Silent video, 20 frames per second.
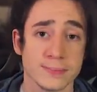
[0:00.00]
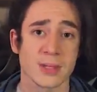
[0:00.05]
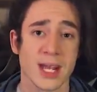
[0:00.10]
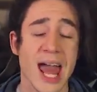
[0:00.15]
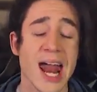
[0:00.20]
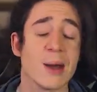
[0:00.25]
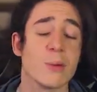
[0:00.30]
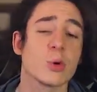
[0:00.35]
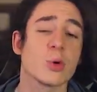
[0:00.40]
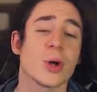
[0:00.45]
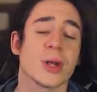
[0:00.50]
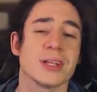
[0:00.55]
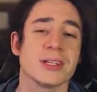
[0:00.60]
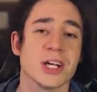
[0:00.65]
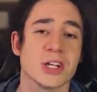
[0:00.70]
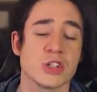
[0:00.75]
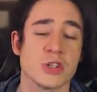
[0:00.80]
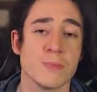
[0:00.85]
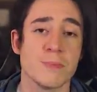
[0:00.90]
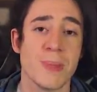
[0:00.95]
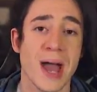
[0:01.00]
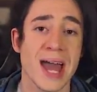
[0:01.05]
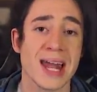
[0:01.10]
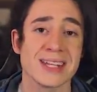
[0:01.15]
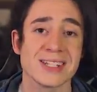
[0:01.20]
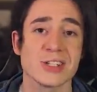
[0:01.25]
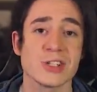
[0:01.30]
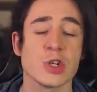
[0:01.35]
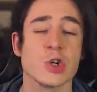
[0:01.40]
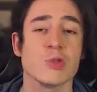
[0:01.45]
And I will quickly touch on bans. The
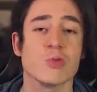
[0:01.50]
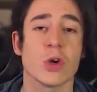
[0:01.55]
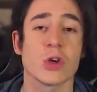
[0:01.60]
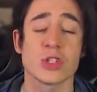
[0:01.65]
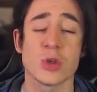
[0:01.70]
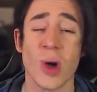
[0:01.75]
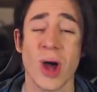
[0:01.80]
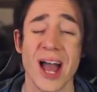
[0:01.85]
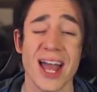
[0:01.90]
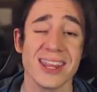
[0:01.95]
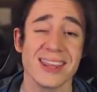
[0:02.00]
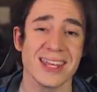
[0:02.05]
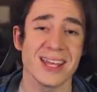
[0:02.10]
two rogues who I think